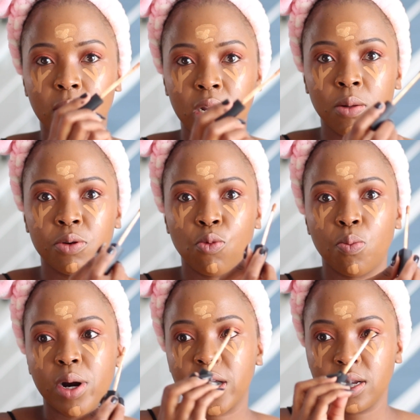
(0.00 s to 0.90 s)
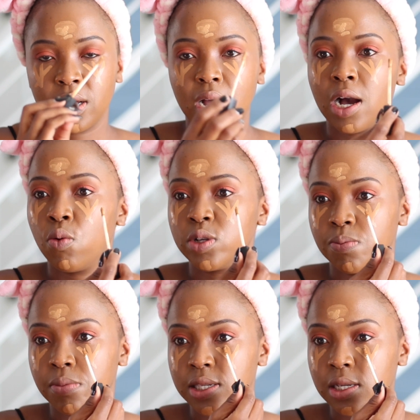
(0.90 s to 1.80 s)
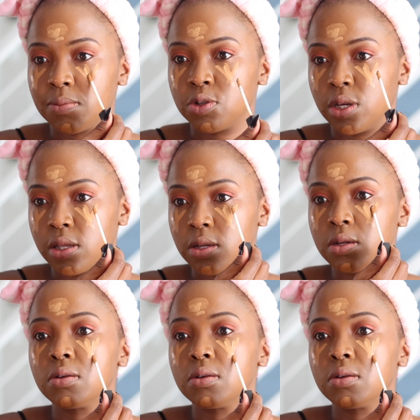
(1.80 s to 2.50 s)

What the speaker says: a little bit more brightening, I always mix it up together.